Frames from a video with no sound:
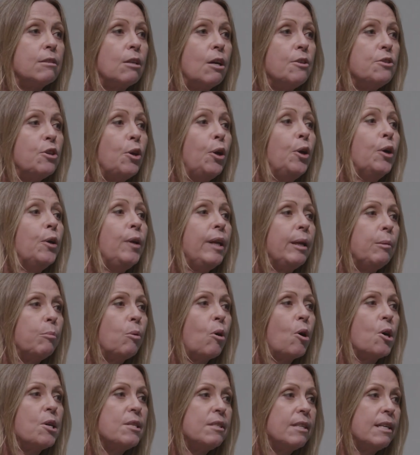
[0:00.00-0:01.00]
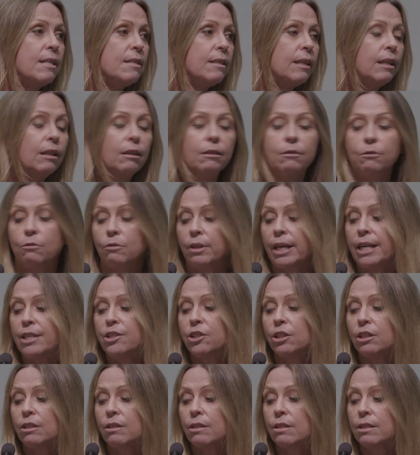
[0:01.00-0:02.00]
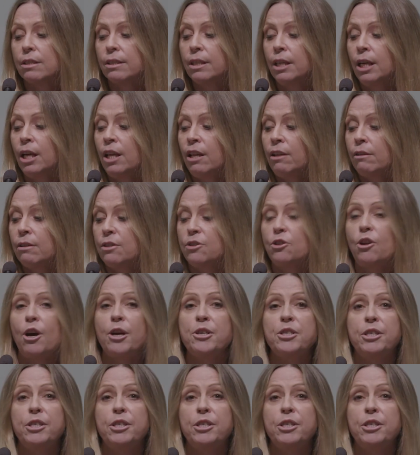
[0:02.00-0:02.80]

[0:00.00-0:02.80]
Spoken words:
those early processing regions. There's no